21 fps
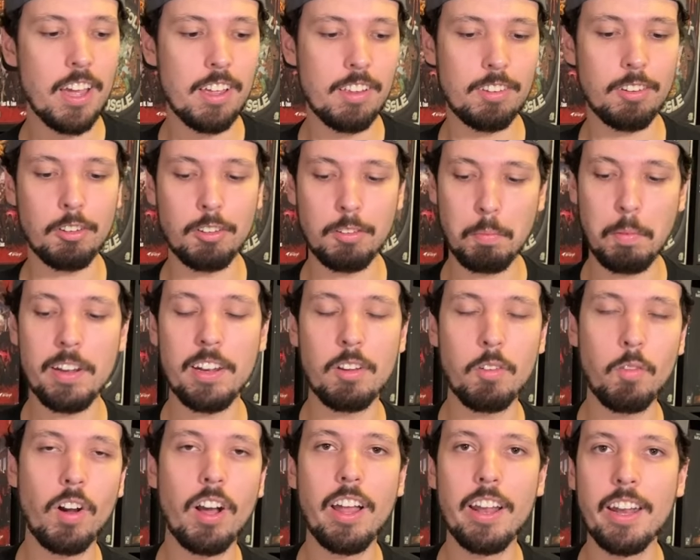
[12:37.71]
So spending
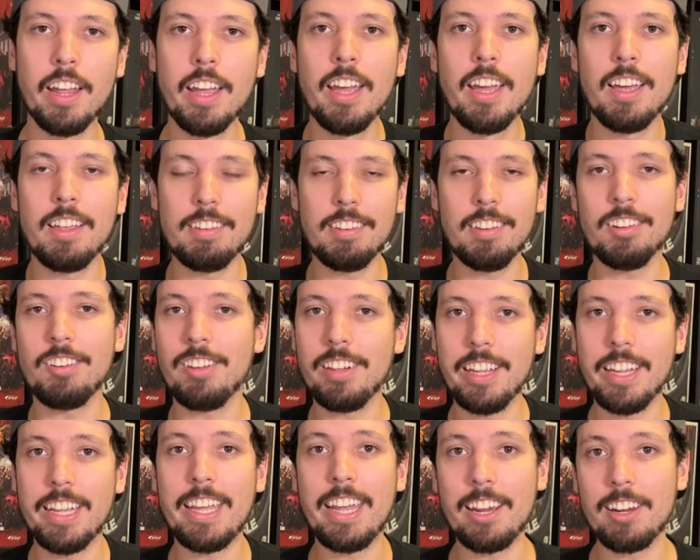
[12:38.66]
1
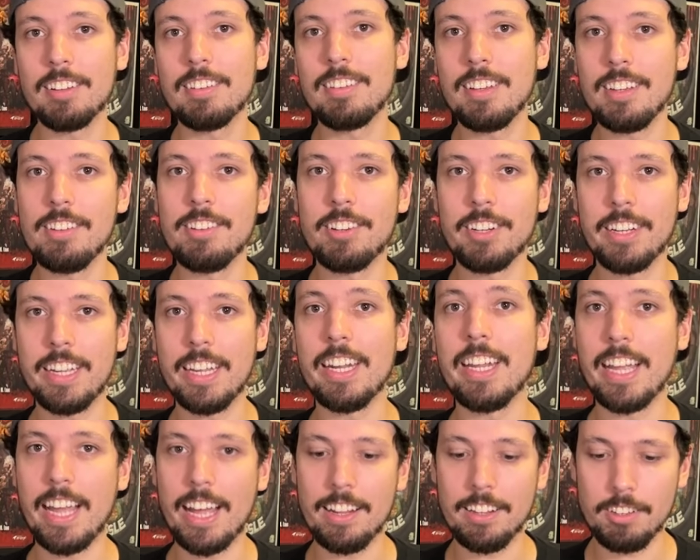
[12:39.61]
essentially guarantees you're
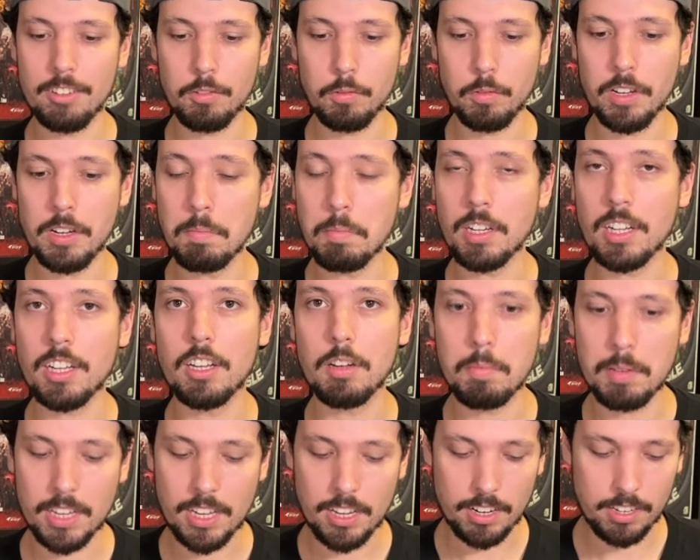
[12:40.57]
getting at least 1, but could
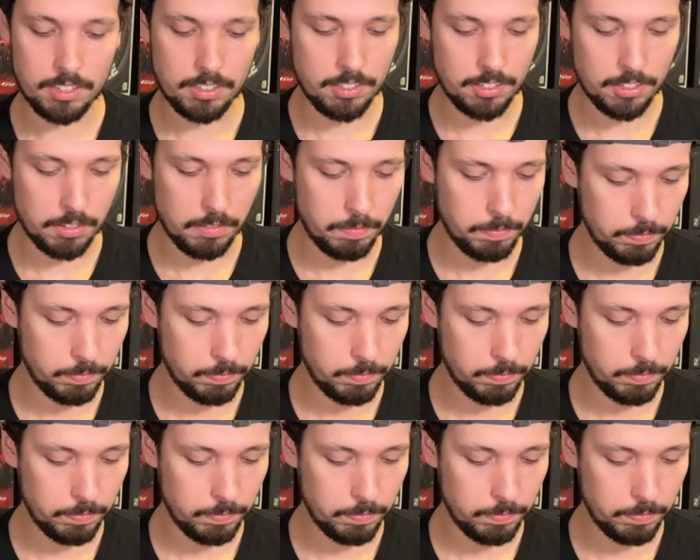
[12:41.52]
be getting 2.